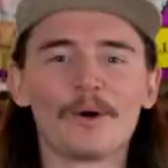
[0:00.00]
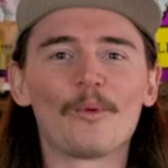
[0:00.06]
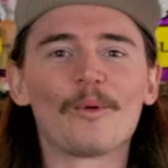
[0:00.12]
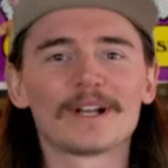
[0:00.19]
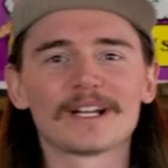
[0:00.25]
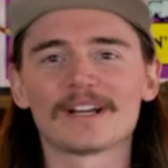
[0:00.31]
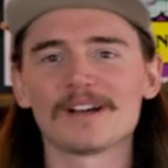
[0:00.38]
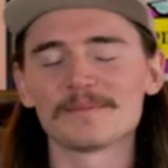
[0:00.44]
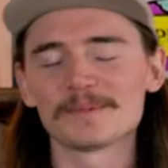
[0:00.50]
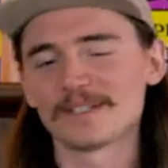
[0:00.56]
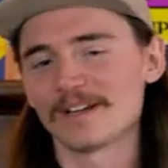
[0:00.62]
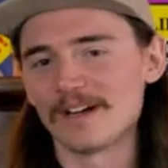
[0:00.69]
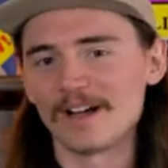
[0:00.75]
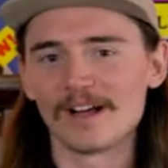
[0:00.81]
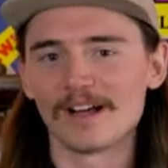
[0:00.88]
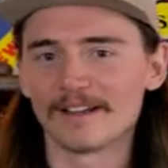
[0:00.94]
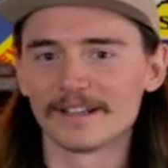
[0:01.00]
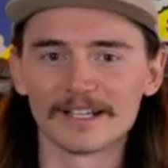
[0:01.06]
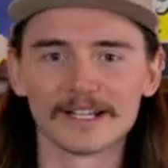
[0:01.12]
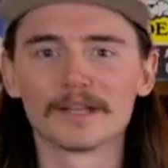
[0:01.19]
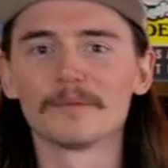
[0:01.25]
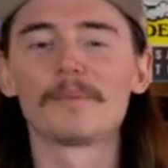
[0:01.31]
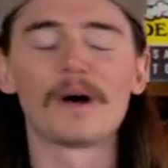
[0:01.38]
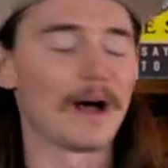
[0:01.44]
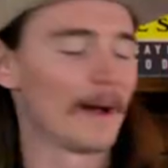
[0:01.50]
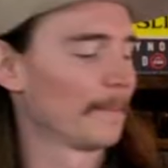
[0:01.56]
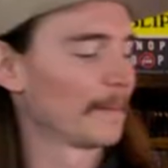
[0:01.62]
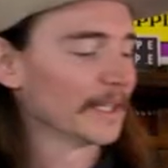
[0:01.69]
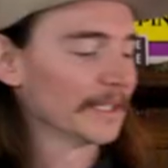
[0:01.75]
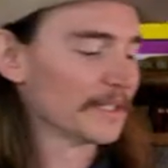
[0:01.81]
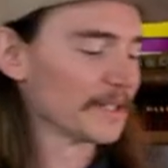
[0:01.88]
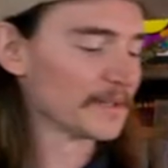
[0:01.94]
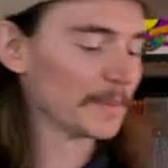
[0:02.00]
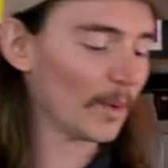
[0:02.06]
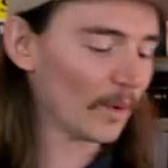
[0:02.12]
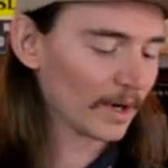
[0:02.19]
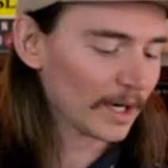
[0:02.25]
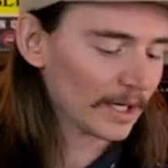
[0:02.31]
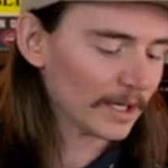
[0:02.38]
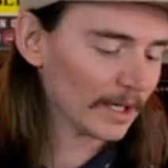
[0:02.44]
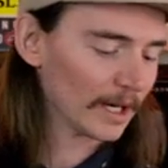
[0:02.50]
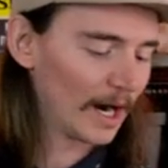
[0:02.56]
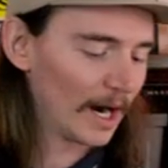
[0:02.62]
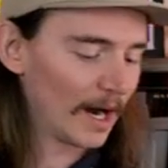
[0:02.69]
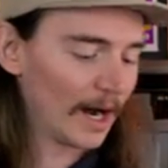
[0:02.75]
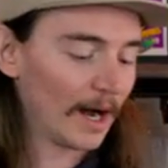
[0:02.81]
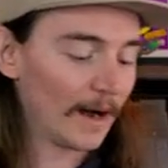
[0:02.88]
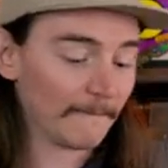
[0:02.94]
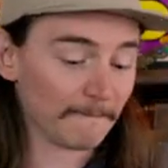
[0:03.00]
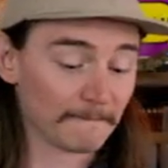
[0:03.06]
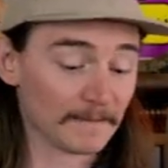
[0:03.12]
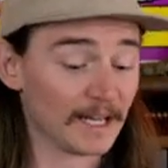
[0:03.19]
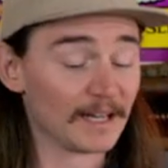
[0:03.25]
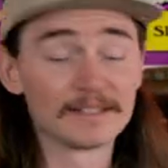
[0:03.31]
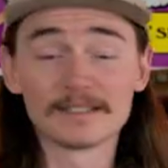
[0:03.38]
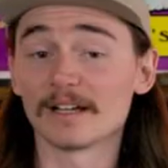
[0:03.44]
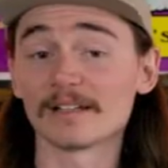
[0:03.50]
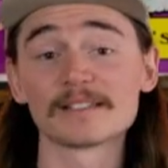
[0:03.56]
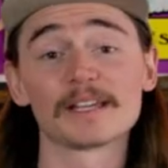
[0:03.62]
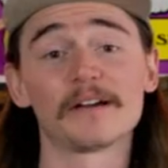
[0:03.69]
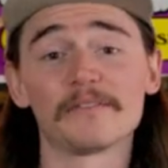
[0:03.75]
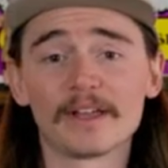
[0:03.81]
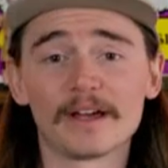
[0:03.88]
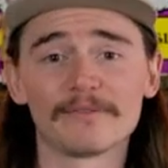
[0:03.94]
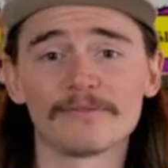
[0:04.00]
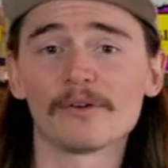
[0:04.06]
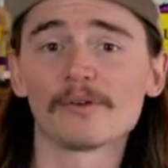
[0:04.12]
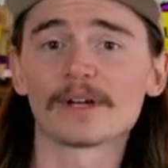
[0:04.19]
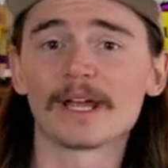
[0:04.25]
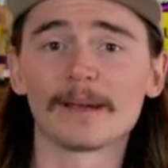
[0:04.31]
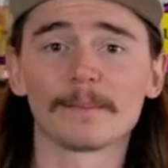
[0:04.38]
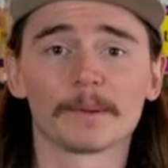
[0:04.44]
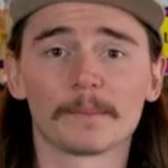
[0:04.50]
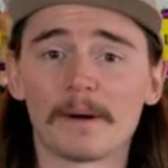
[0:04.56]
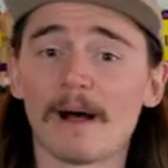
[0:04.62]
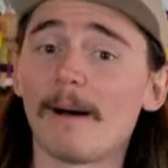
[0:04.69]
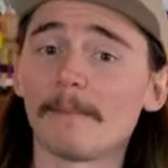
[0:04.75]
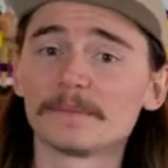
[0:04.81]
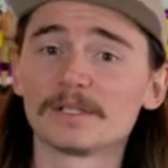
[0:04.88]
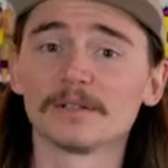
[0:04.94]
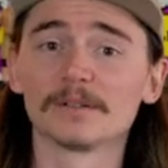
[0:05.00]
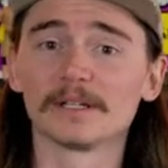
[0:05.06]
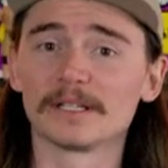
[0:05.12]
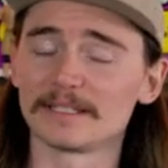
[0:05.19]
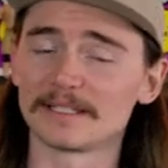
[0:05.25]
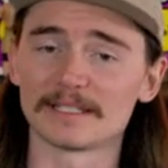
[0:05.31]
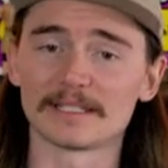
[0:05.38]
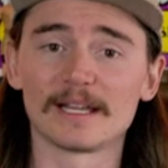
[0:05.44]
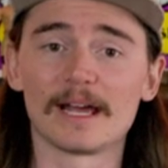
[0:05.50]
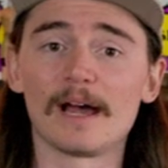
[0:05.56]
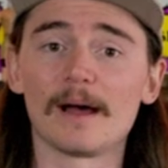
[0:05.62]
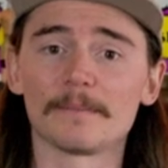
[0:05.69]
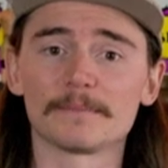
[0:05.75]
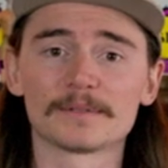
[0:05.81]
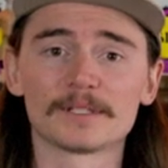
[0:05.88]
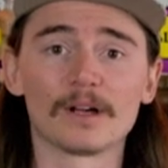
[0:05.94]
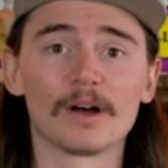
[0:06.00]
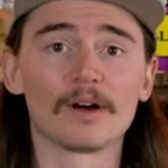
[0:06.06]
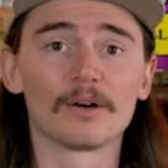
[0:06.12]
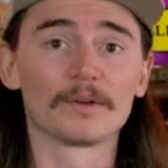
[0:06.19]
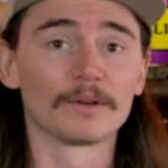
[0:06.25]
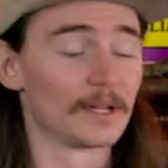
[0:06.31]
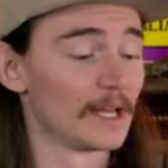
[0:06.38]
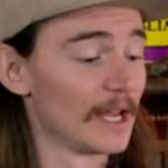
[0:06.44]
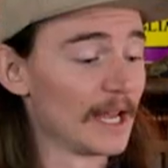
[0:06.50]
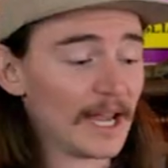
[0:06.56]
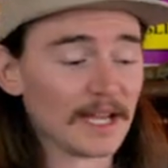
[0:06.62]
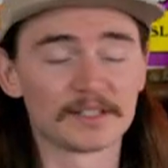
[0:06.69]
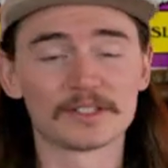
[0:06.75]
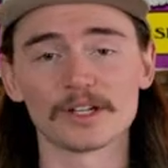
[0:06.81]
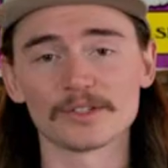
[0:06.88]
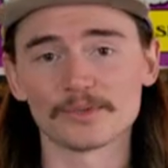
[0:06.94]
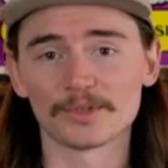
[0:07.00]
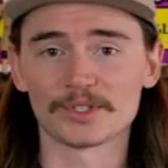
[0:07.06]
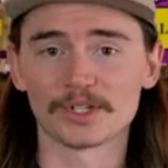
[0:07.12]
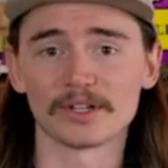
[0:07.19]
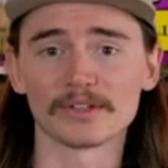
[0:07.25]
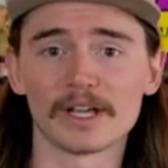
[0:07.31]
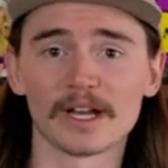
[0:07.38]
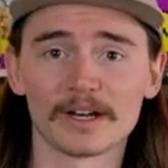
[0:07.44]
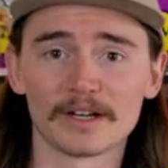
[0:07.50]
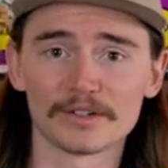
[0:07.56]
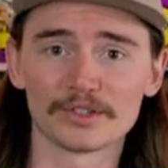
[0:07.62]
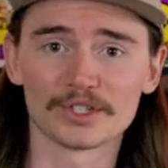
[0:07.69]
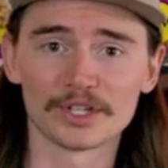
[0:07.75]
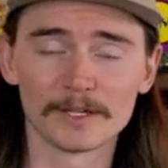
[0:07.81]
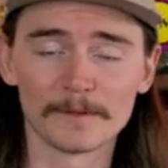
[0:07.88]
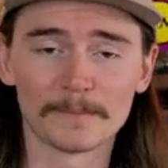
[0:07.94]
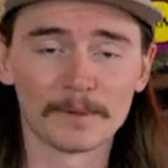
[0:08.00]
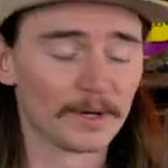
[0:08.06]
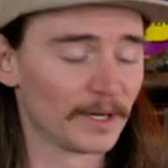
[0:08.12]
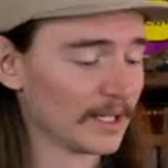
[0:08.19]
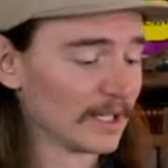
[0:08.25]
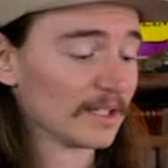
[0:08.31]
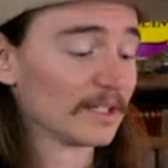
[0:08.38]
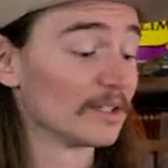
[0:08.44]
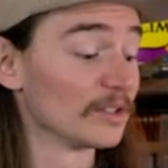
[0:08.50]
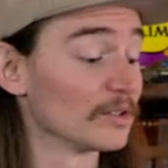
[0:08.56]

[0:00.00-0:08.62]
When it comes to ollieing and popping this board, uh, it does have that full camber pop to it and snap. So it does return that energy you put in.